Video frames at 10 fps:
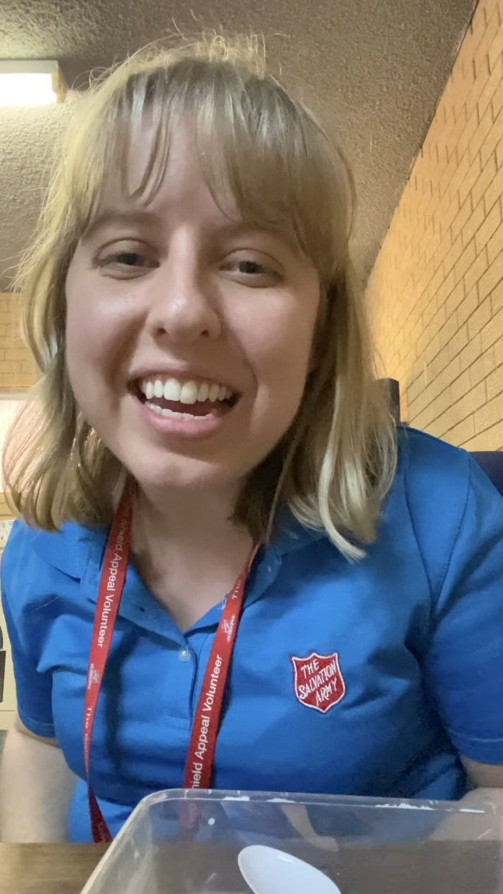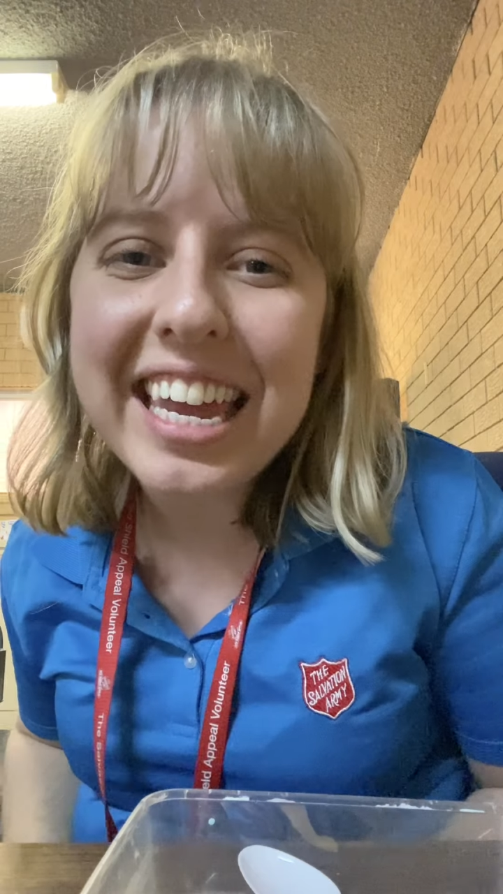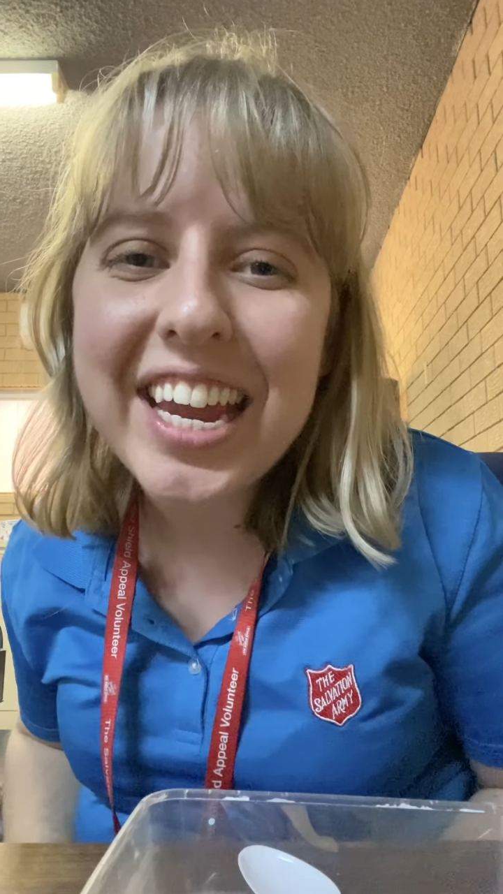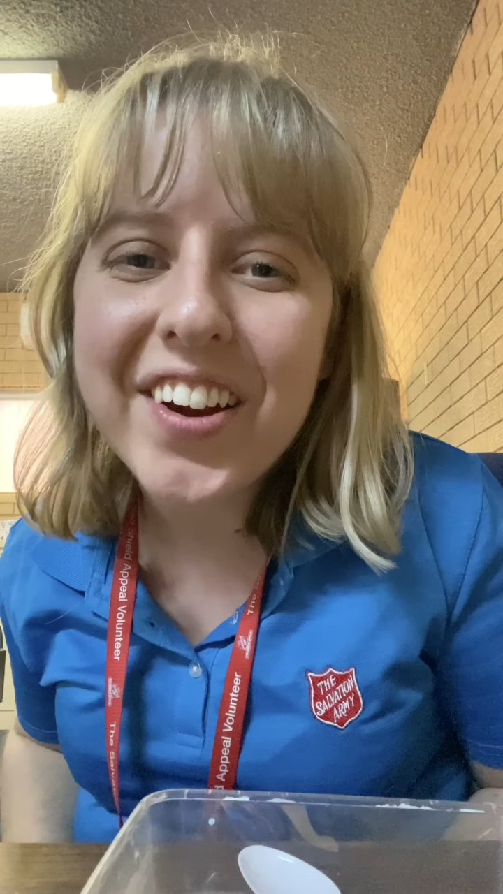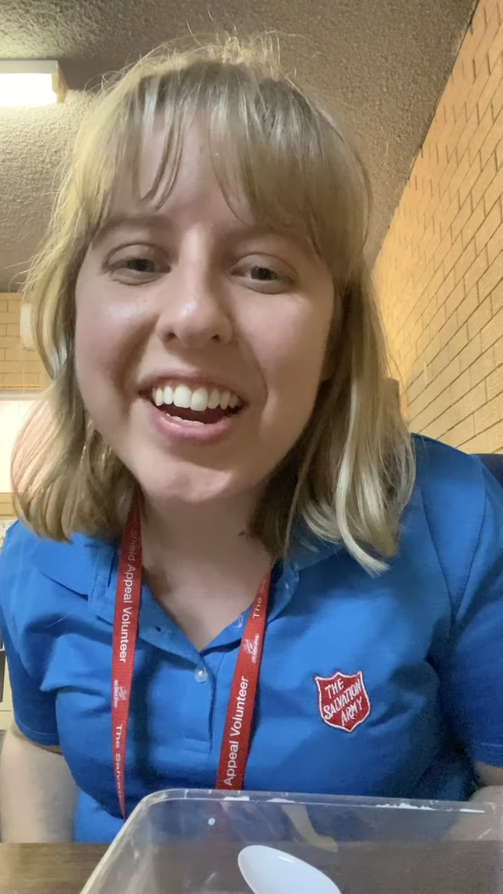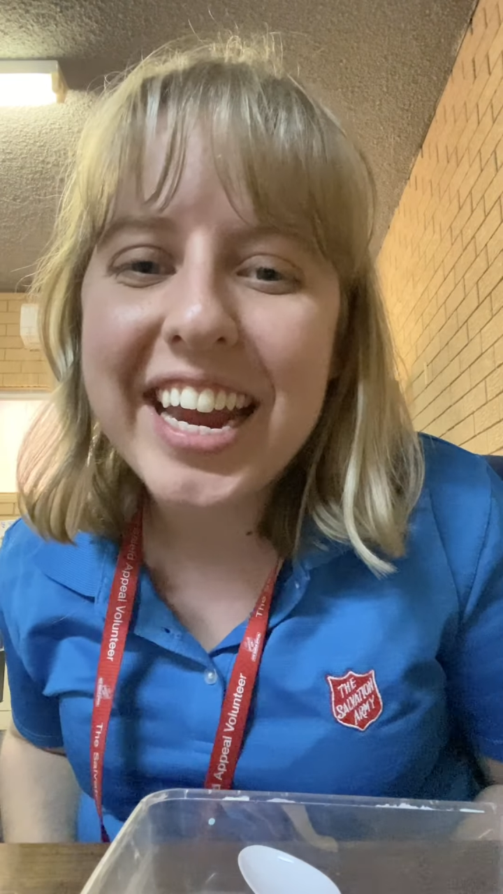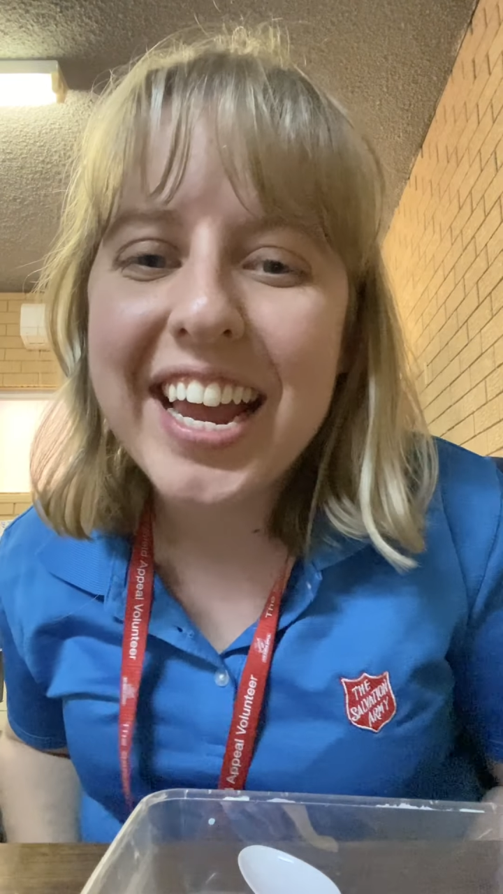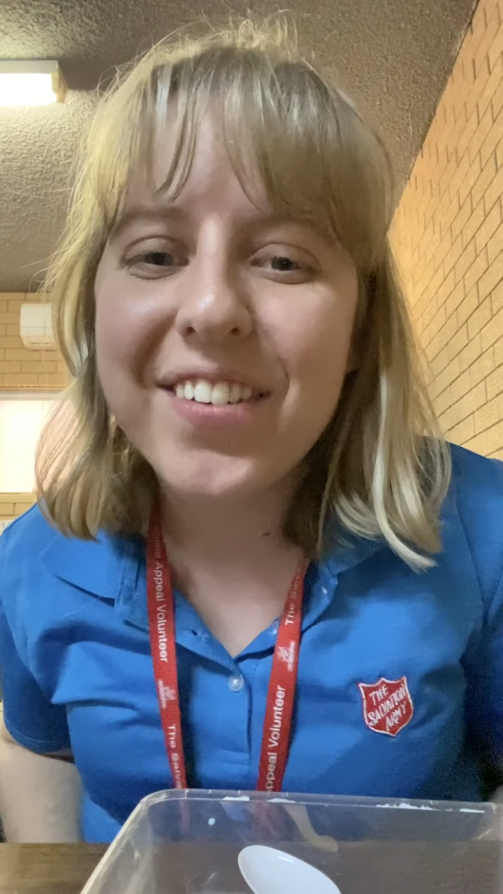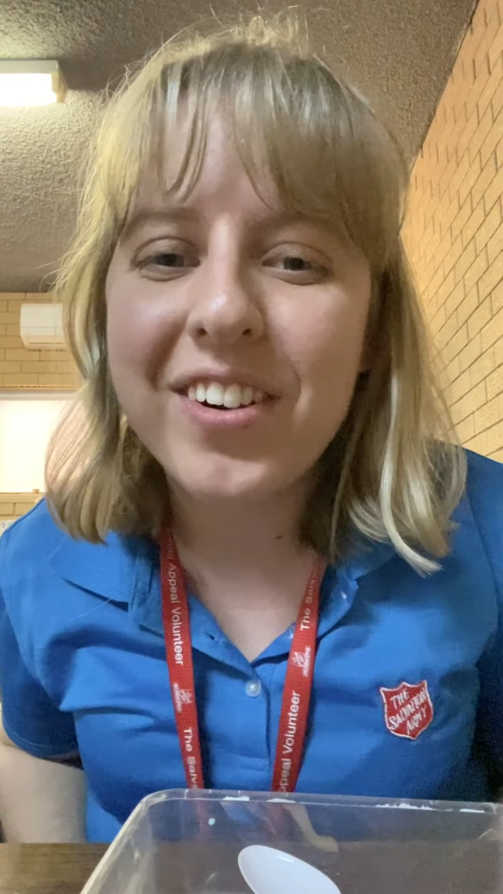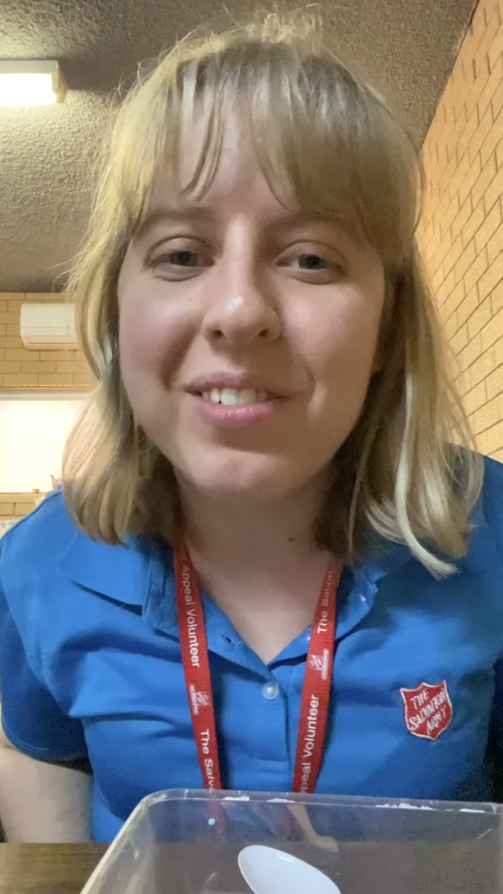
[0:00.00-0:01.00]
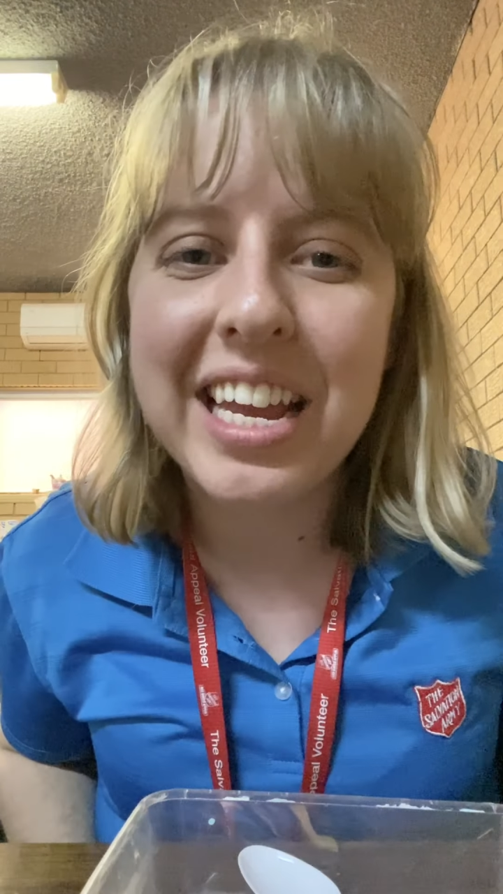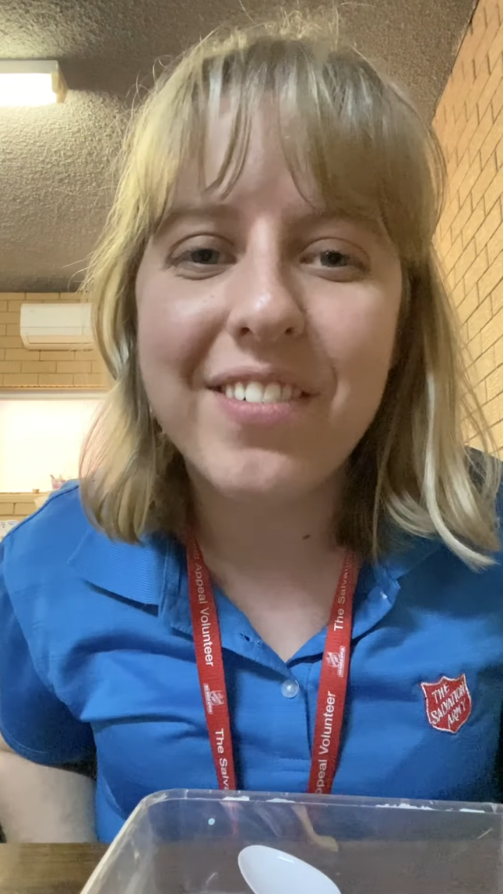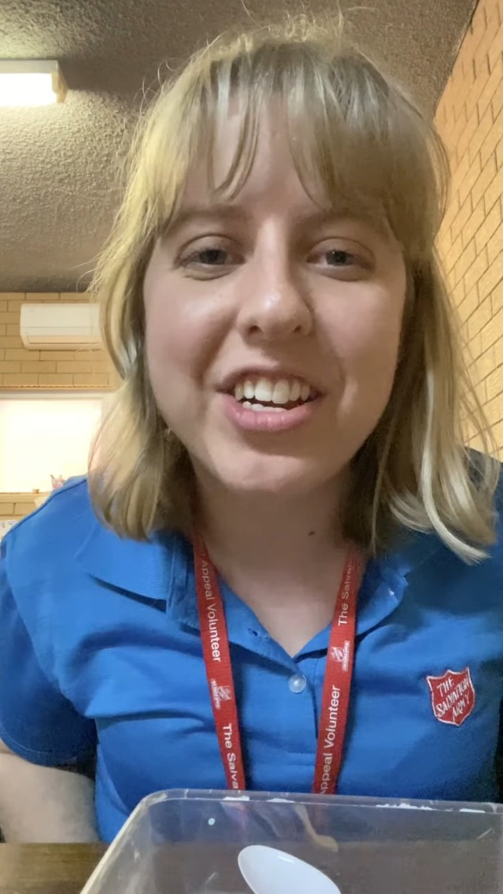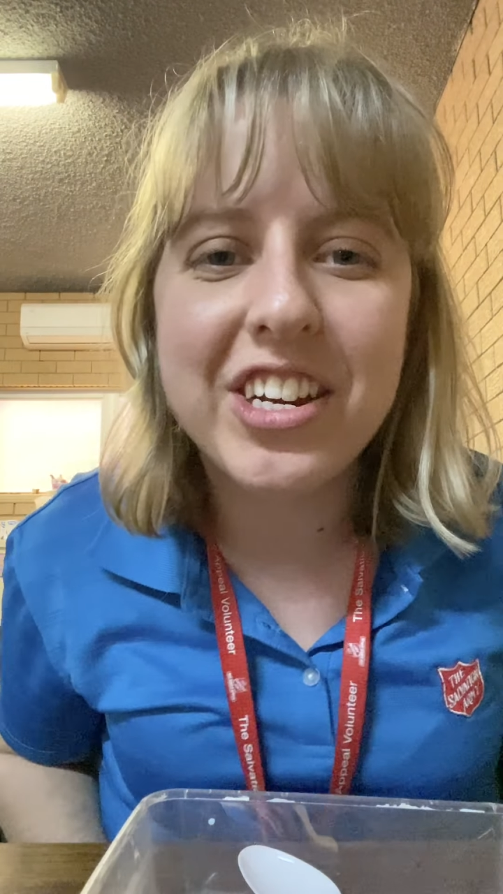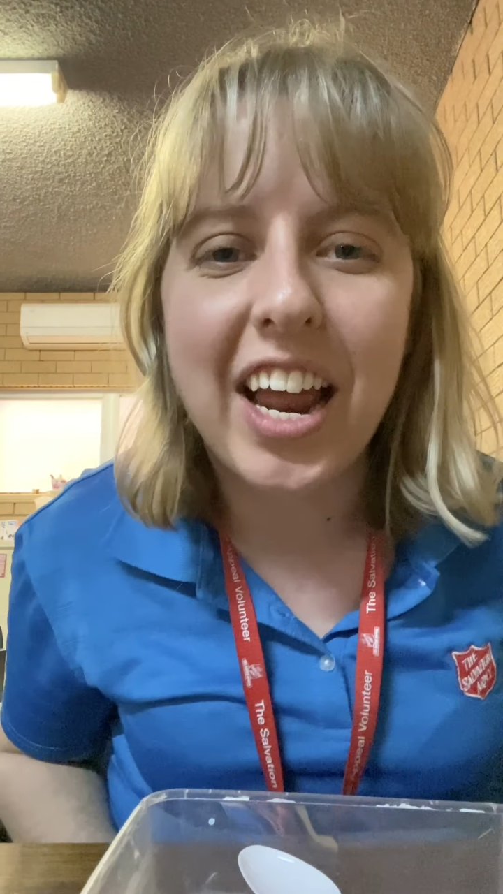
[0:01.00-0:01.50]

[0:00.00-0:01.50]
here again from Salvation